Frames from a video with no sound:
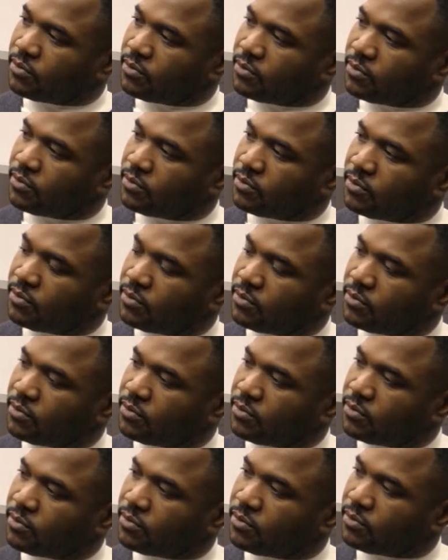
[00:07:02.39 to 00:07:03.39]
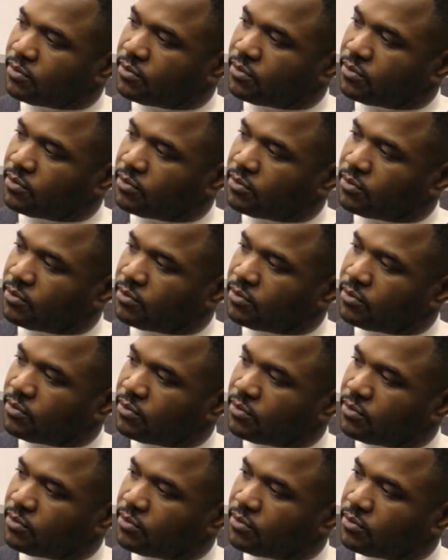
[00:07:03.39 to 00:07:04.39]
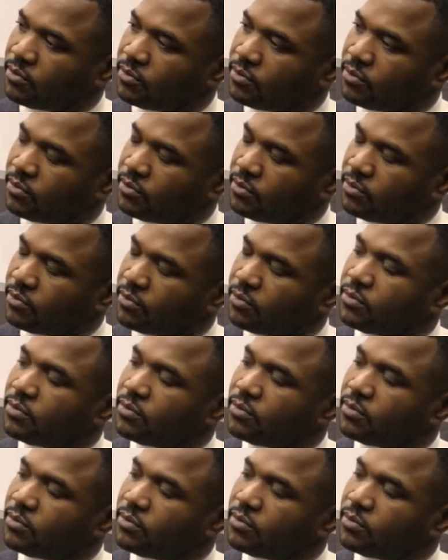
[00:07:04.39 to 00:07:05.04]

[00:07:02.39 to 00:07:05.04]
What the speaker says: (not speaking)